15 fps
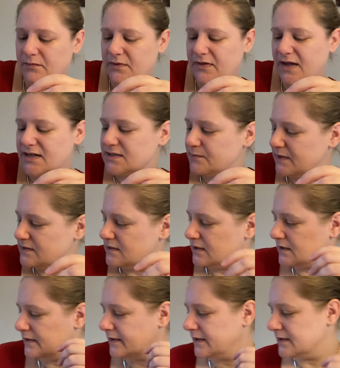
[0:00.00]
That's
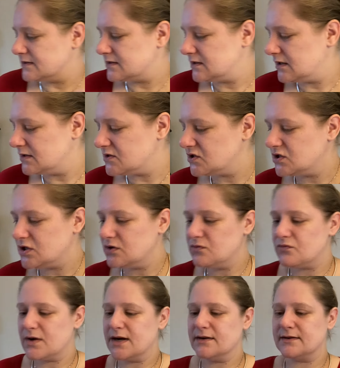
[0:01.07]
basically it. So
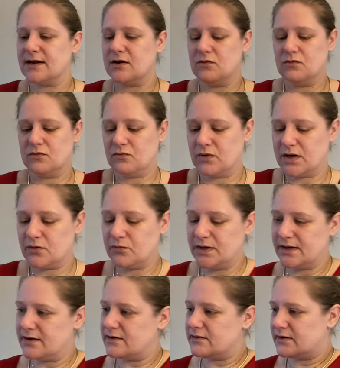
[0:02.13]
right now where we
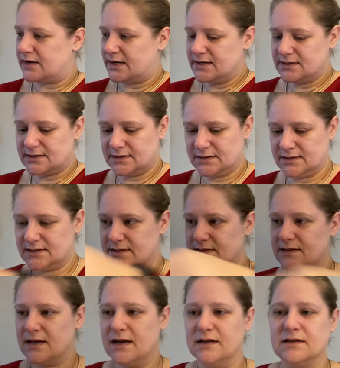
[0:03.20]
are at is
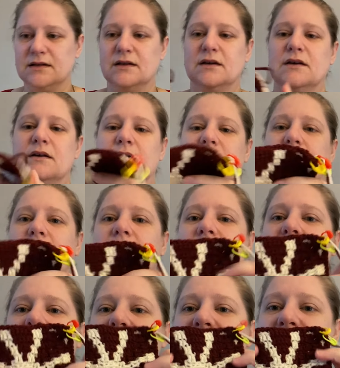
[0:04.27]
that
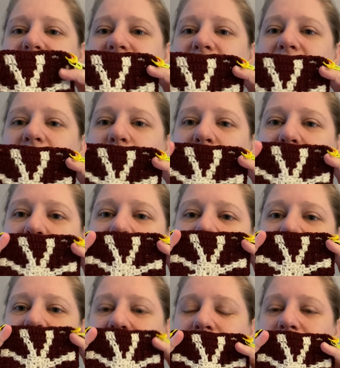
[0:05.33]
this is how we're
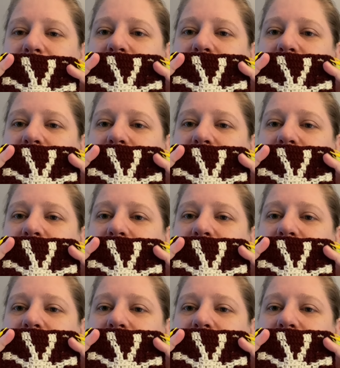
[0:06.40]
looking